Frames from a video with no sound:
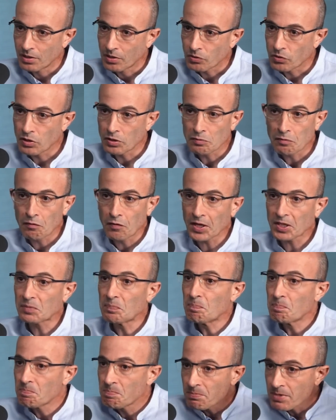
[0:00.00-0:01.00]
You inflict
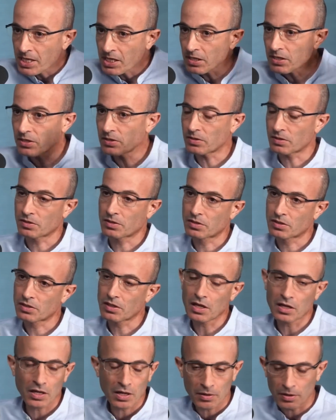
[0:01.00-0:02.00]
millions,
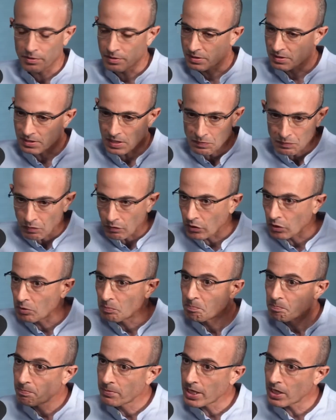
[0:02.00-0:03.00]
uh, suffering
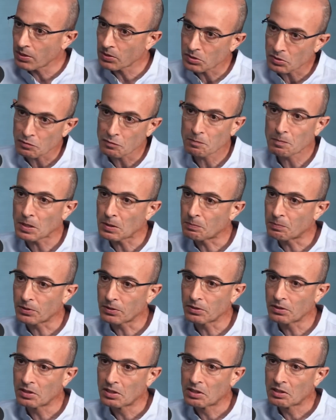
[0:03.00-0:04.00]
on millions of
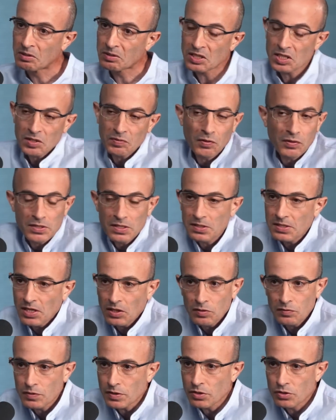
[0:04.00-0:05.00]
people just for the
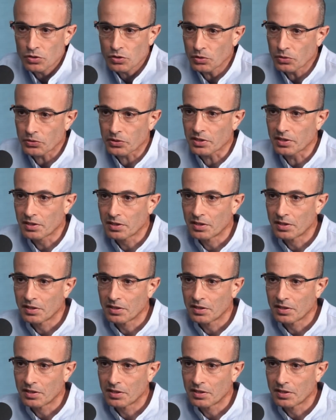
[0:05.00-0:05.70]
sake of a story.